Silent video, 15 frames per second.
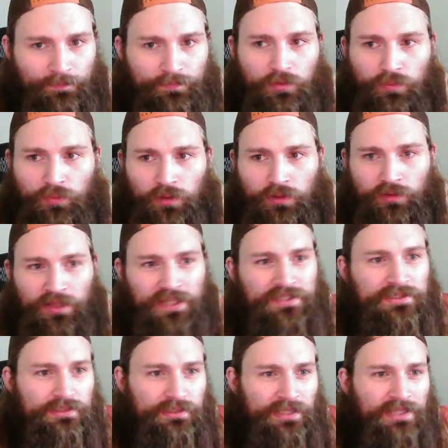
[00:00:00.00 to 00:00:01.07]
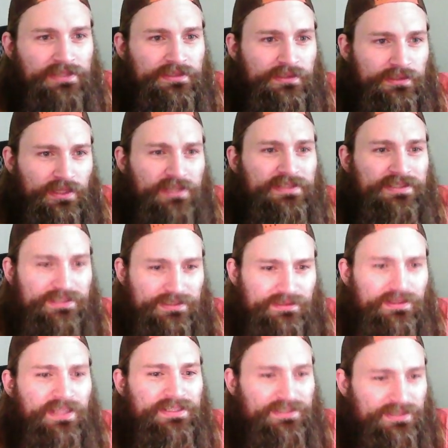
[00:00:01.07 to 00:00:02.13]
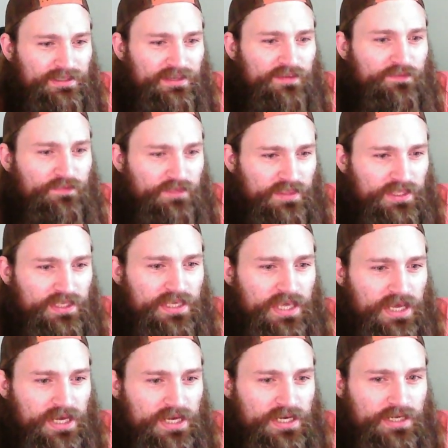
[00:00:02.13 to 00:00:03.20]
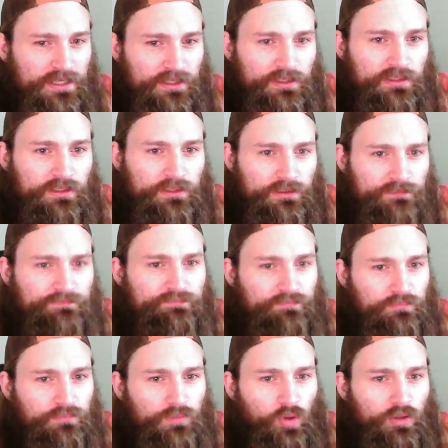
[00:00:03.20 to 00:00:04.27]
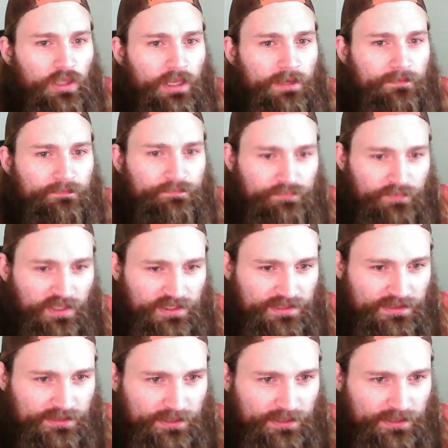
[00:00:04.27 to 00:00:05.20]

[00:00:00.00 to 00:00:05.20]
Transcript: Well, let's give the hold on. Let's